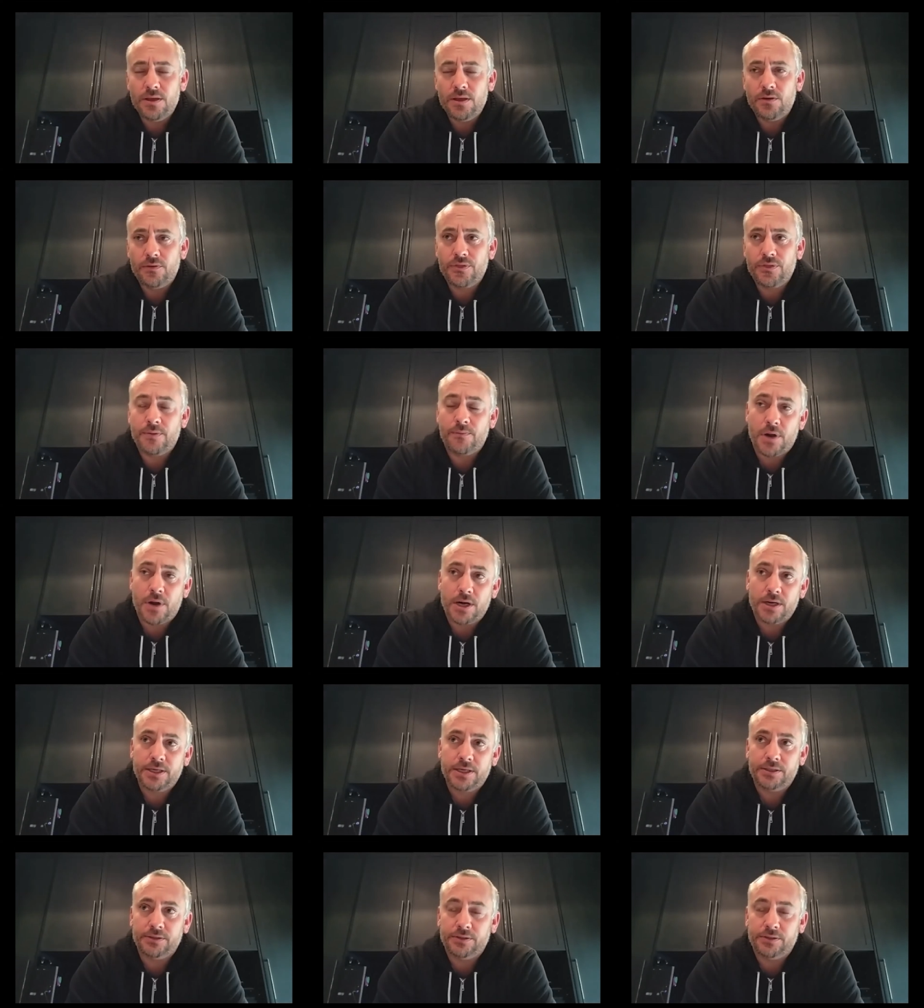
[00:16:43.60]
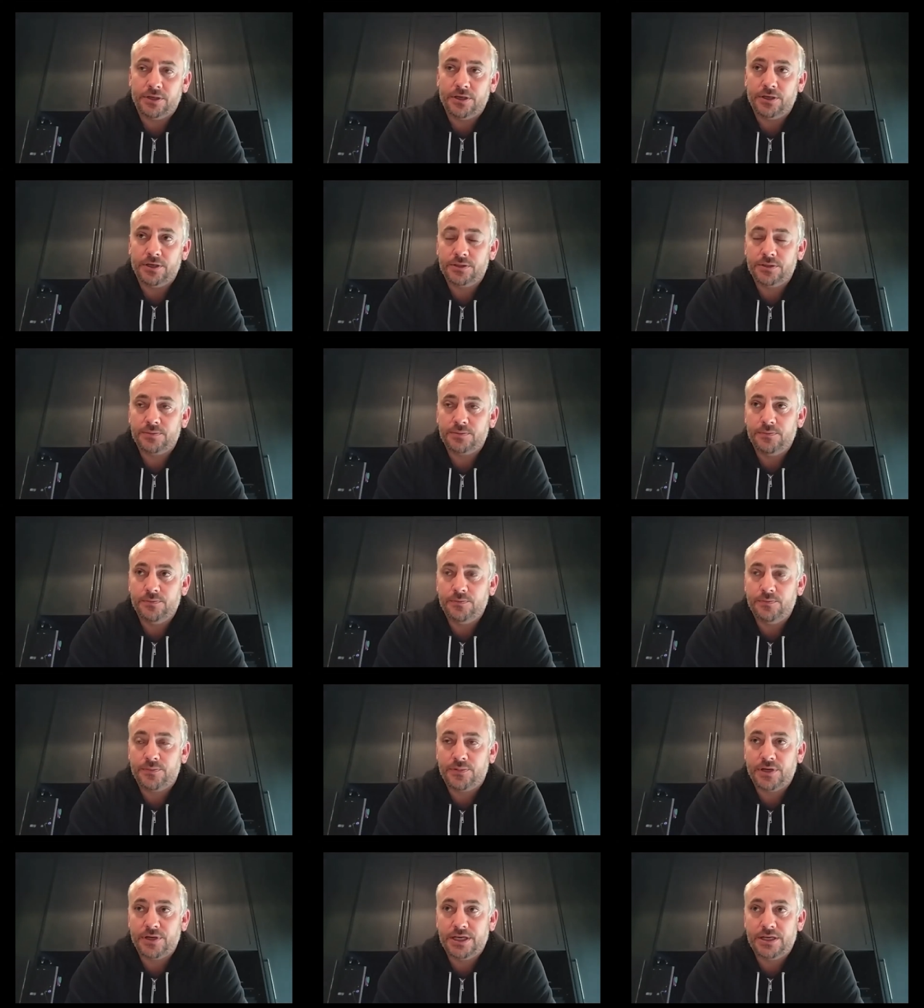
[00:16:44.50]
the market learned
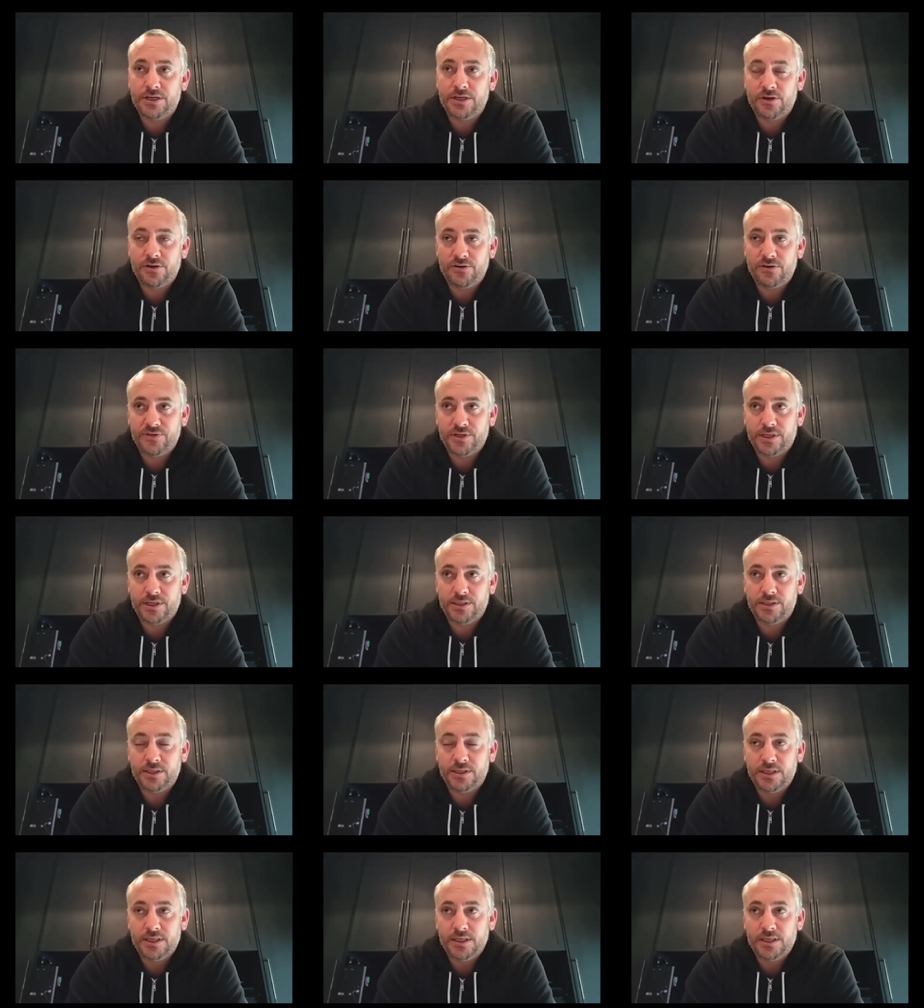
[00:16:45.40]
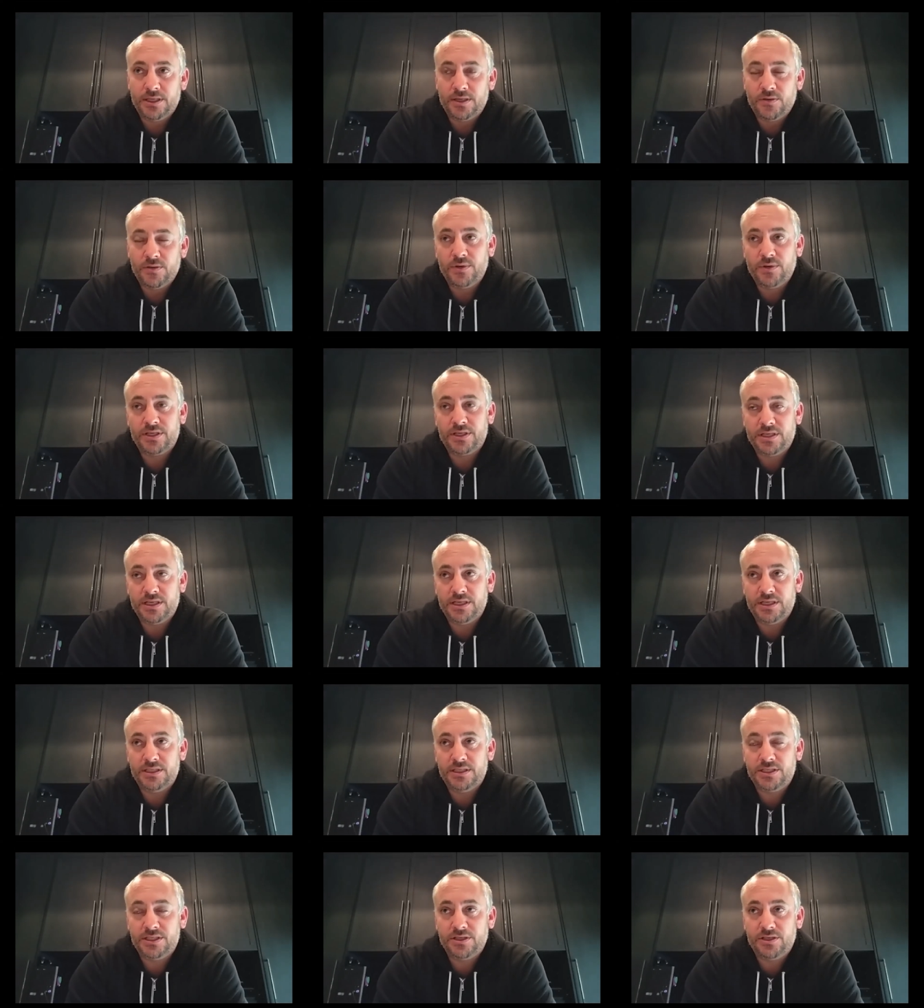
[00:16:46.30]
pre-COVID, which
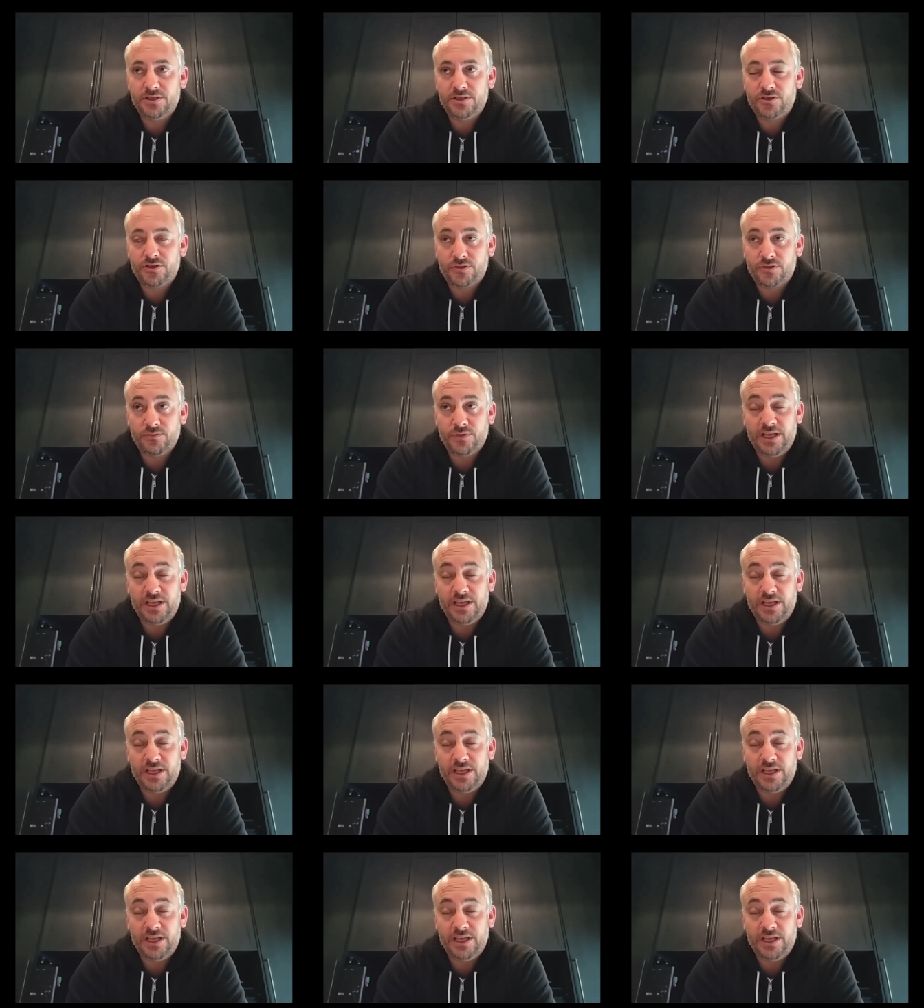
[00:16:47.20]
is tr- even